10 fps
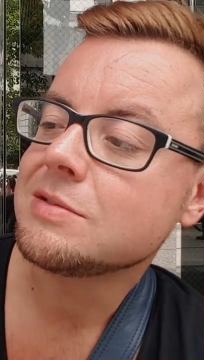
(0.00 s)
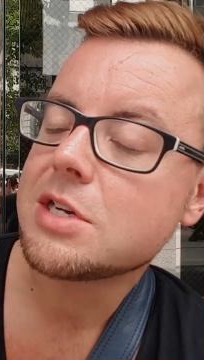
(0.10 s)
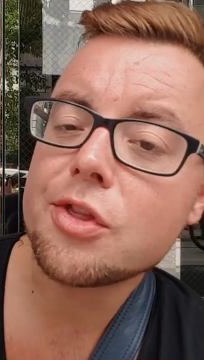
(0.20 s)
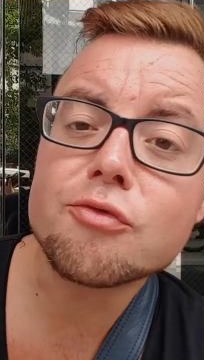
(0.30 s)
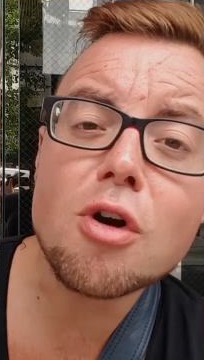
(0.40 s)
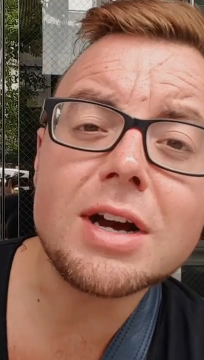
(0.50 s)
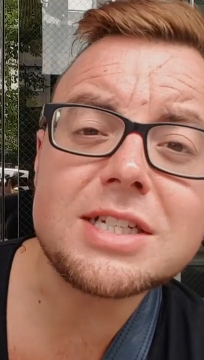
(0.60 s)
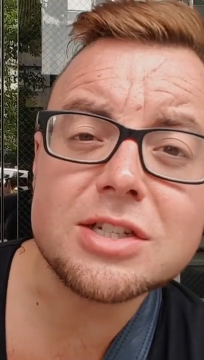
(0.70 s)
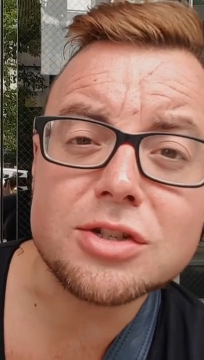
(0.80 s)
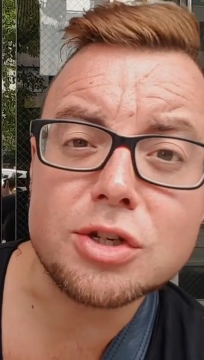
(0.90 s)
And the
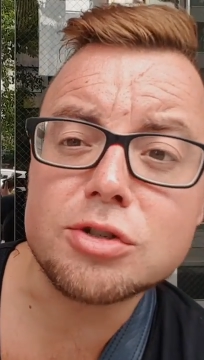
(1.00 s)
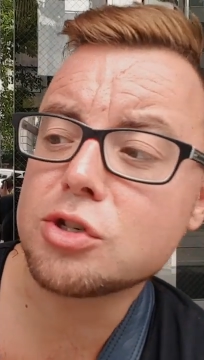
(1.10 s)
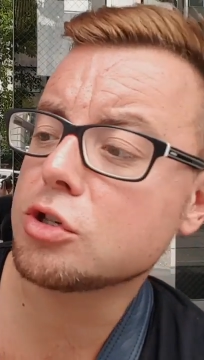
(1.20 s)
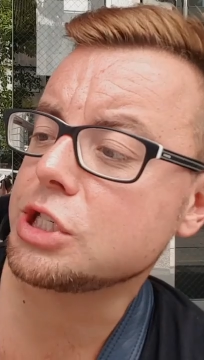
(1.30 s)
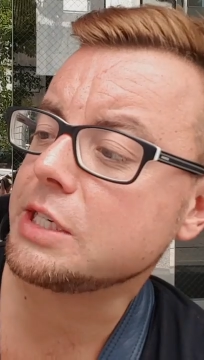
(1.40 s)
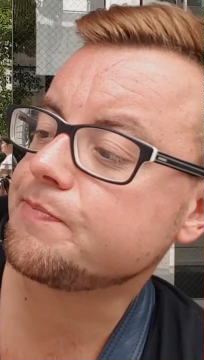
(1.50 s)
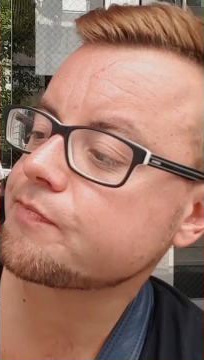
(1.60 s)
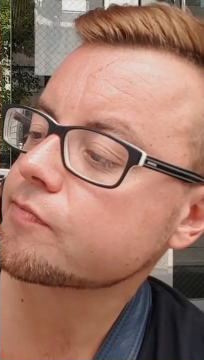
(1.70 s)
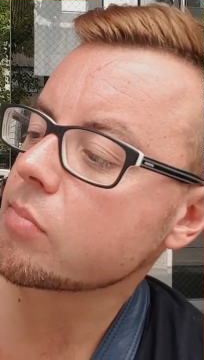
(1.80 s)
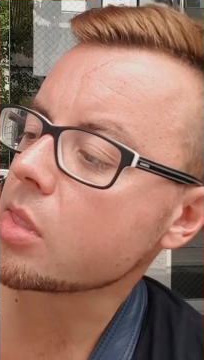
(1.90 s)
rice isn't too stodgy.
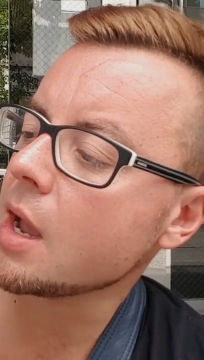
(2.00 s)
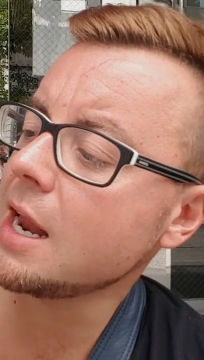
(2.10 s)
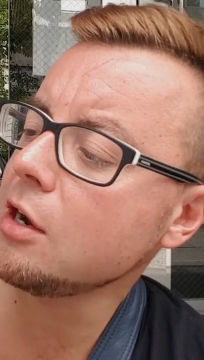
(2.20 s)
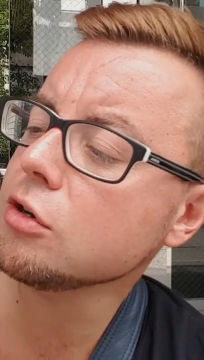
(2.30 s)
It